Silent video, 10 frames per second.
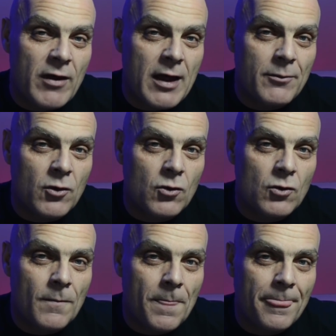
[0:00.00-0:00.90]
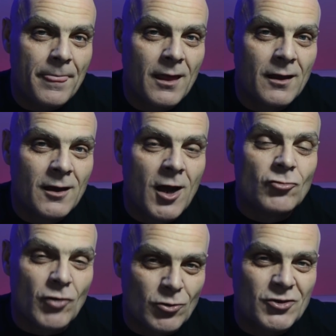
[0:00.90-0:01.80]
Ramble
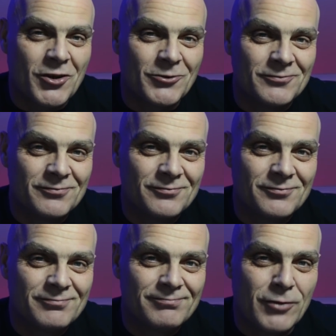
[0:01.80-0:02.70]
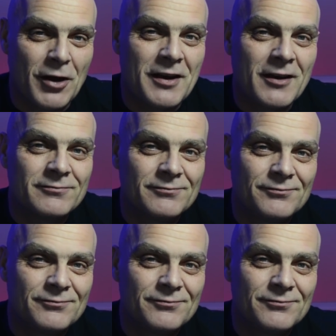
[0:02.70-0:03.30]
real soon. Bye now.